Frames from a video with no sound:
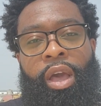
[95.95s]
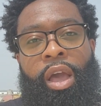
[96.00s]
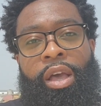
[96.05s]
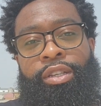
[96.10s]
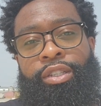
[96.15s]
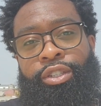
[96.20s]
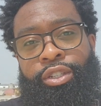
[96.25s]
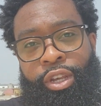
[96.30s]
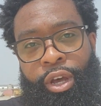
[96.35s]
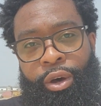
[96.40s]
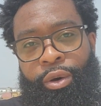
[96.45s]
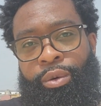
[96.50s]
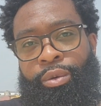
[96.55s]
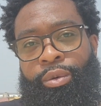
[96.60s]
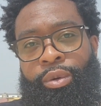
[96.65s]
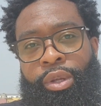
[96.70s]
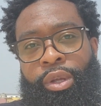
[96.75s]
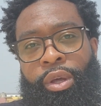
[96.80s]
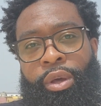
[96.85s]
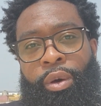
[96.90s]
So,
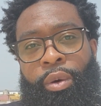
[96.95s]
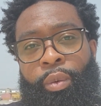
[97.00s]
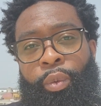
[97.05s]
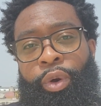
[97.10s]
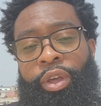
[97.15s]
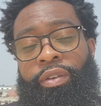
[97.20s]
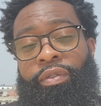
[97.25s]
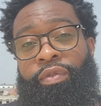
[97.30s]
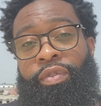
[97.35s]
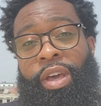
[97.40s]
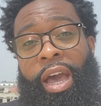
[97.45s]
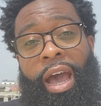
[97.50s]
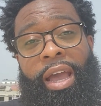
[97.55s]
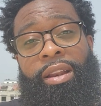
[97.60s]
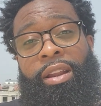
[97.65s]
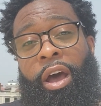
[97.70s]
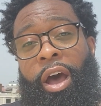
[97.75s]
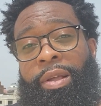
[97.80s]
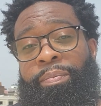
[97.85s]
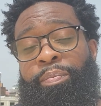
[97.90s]
we've gotten
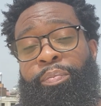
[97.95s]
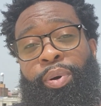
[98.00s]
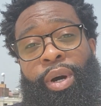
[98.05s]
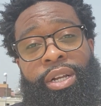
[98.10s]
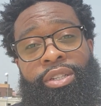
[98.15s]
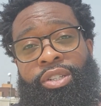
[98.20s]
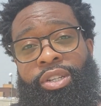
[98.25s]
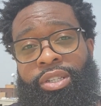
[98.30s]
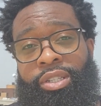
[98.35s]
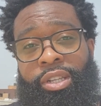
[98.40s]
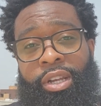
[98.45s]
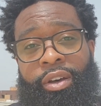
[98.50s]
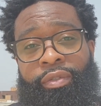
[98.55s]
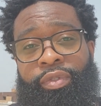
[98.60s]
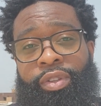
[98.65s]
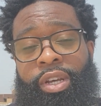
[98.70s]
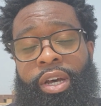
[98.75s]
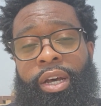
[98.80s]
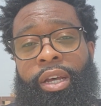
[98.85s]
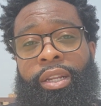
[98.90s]
a bunch of stuff
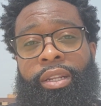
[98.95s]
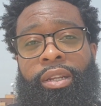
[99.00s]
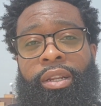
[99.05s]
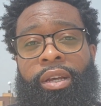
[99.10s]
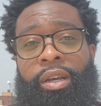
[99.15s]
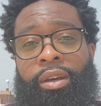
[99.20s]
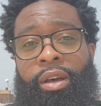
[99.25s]
done.